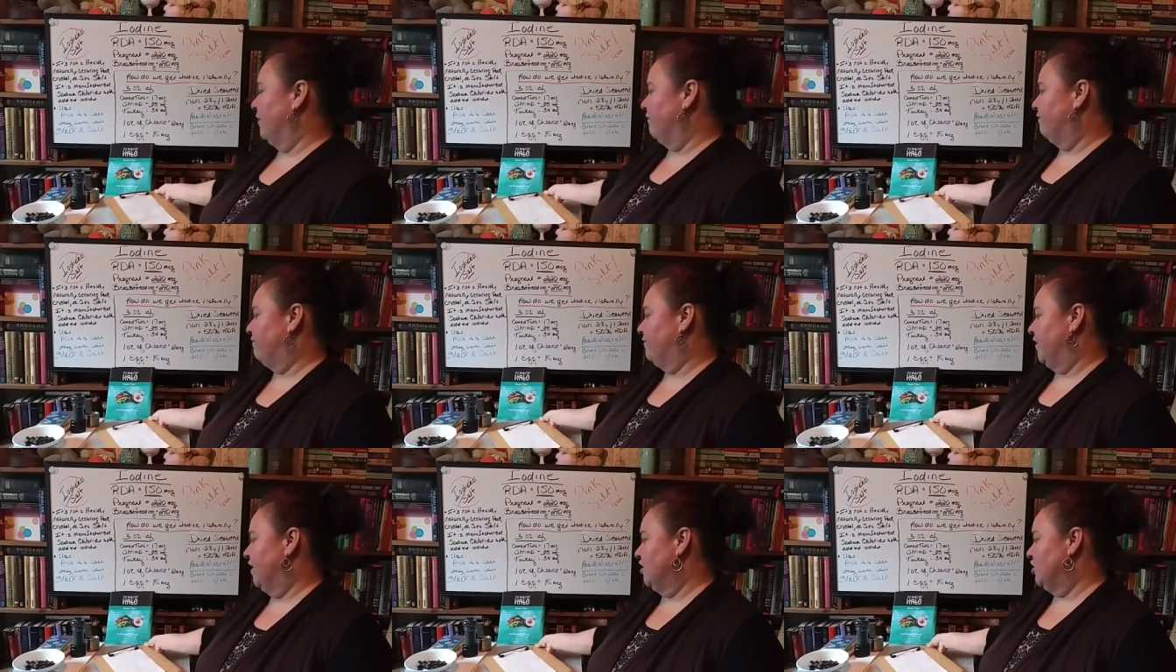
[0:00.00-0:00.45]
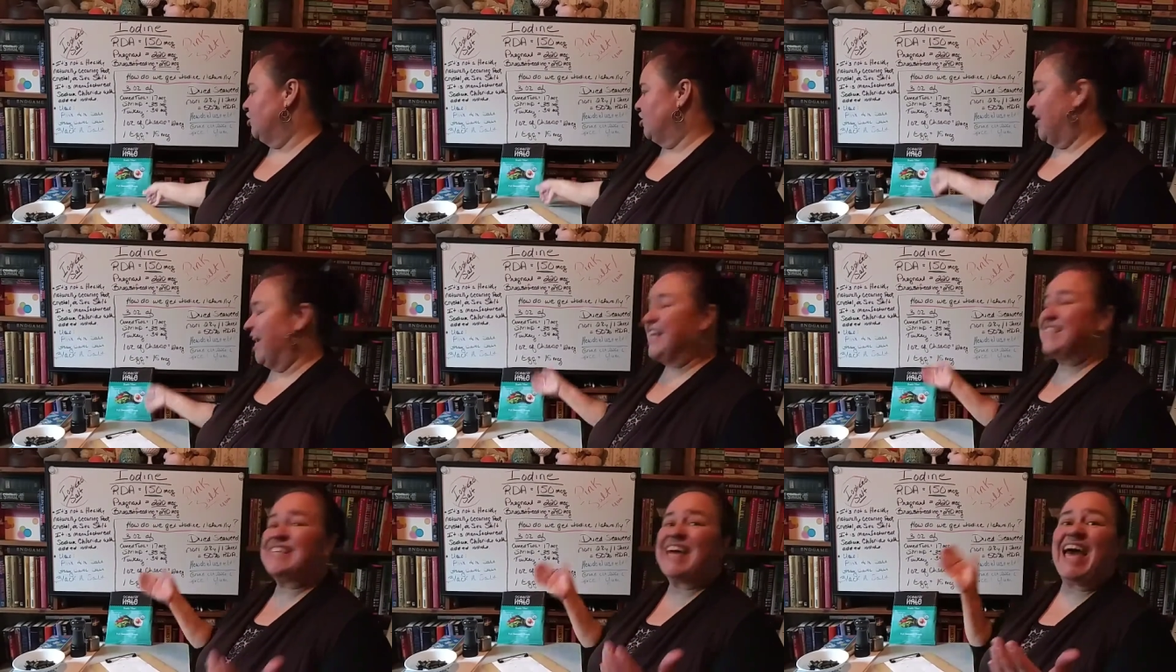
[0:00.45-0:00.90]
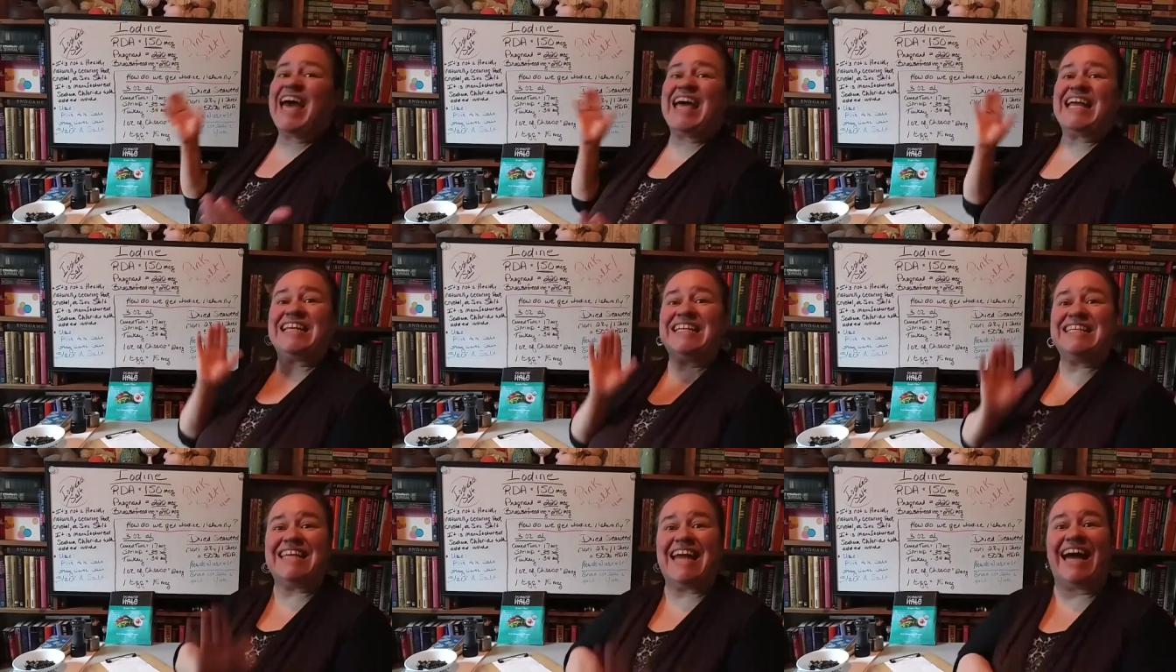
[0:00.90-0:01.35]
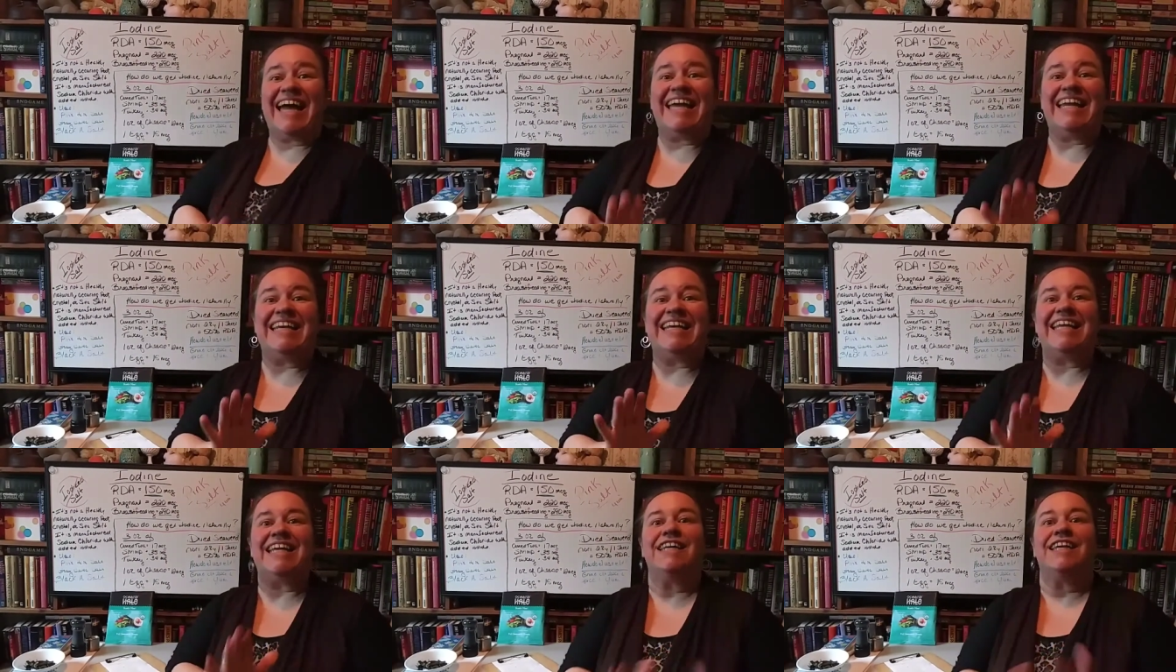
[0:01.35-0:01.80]
but fish has
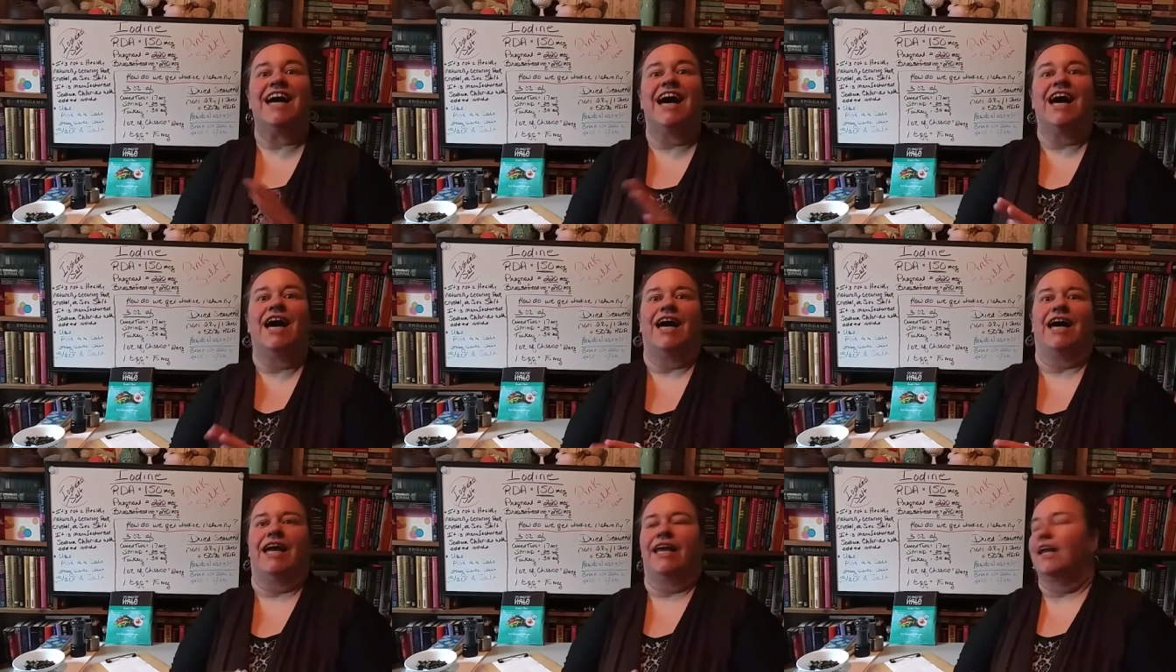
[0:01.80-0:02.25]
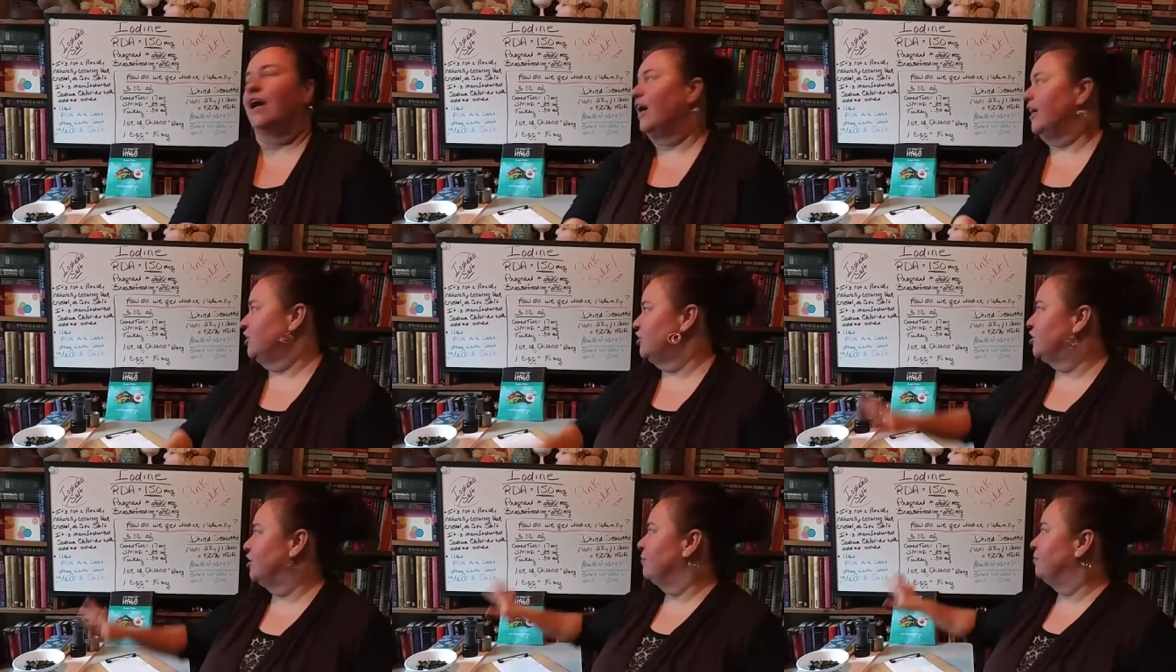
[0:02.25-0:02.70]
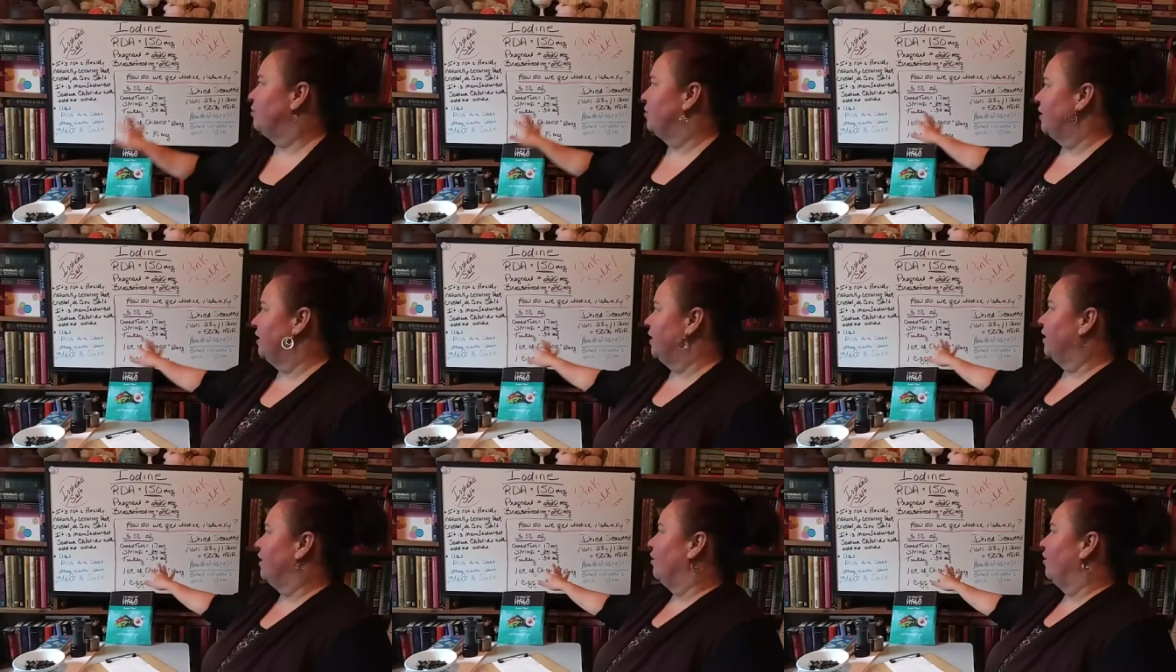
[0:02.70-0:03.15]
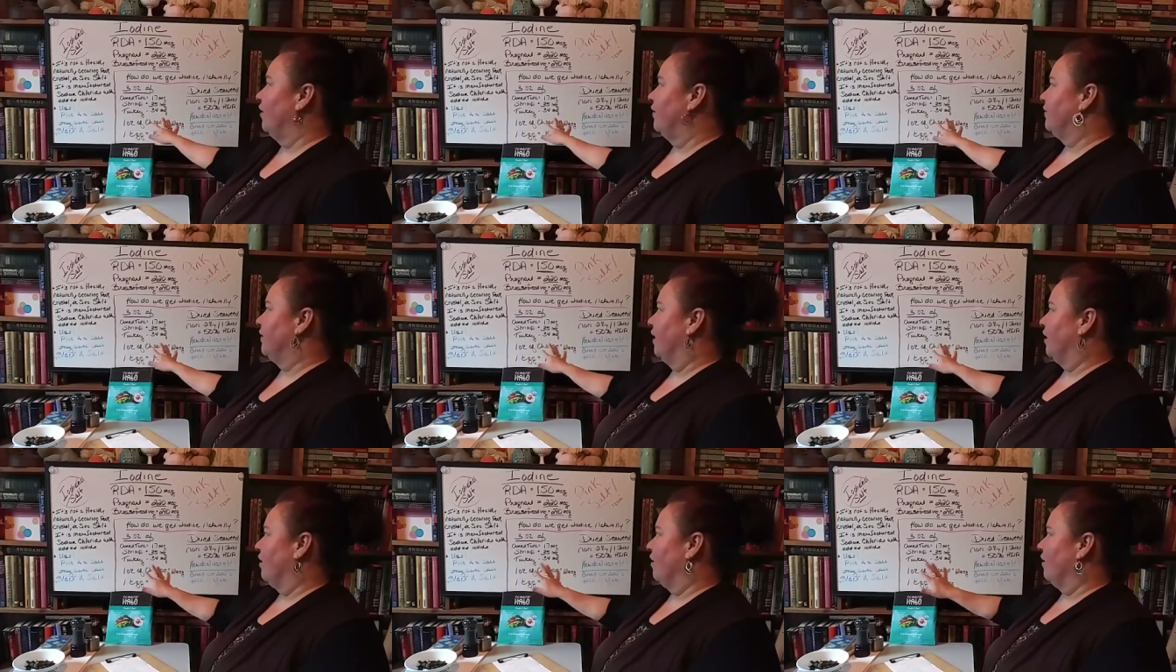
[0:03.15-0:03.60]
99. I should have put it on
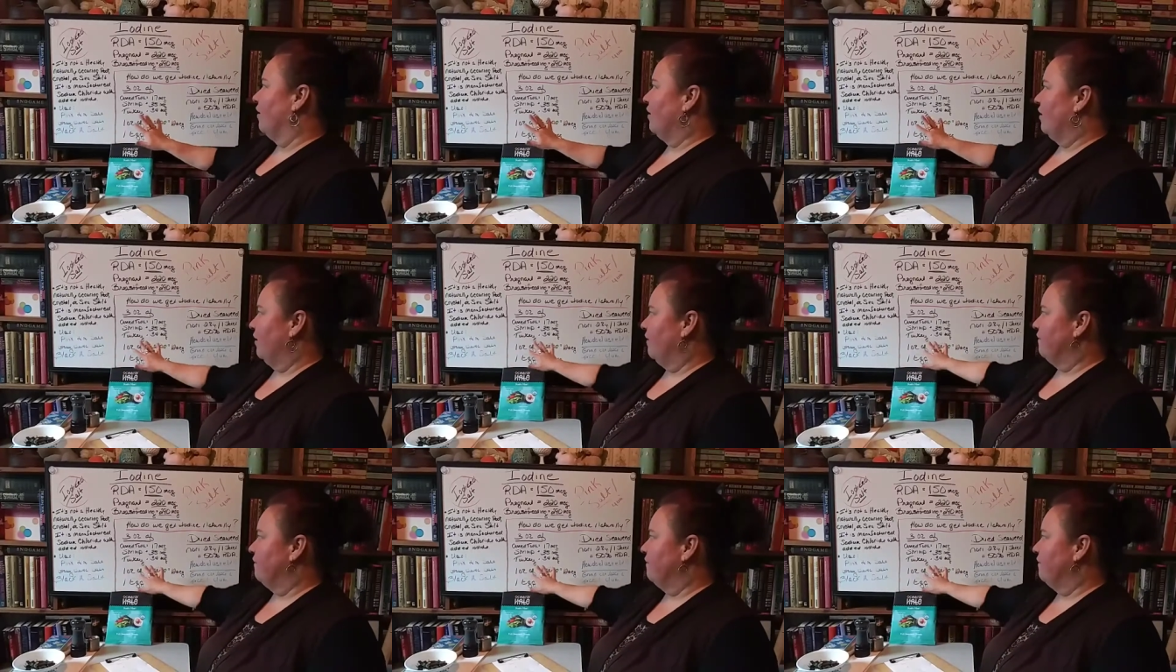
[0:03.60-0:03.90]
there.